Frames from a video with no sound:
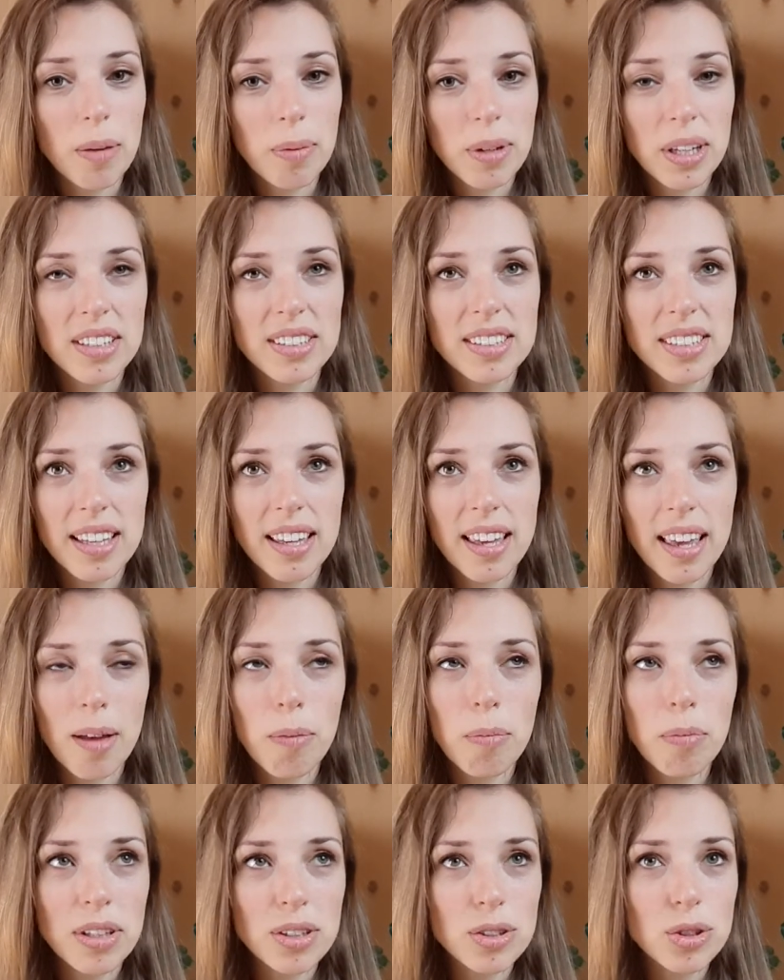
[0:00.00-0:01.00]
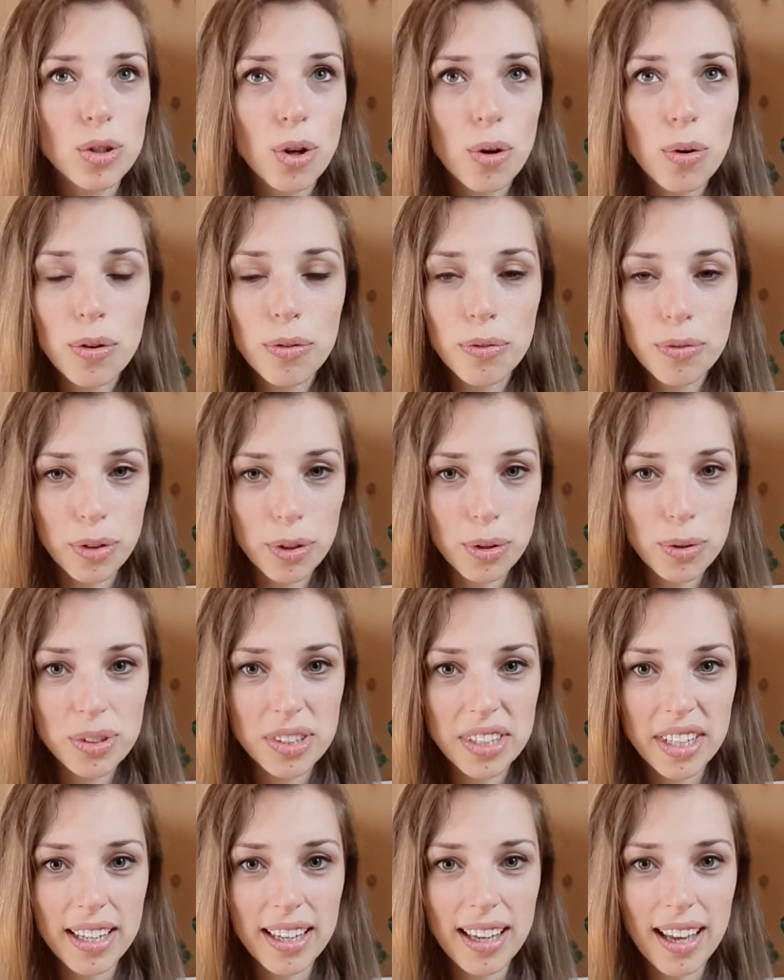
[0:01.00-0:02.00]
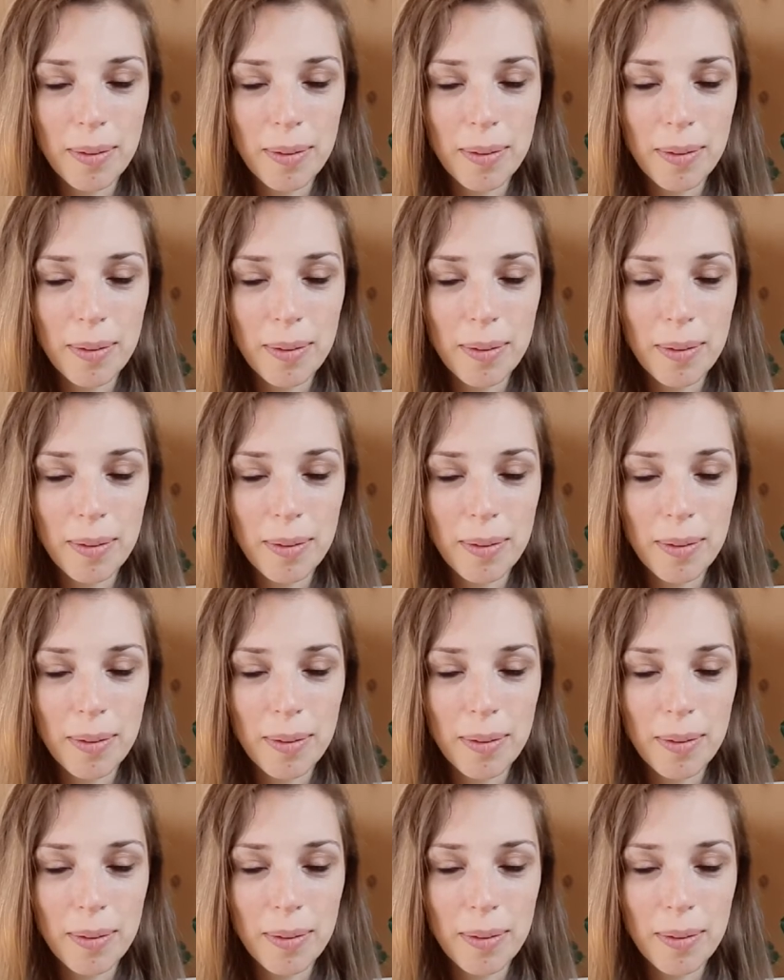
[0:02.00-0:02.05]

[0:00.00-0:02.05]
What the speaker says: because it can be so confusing.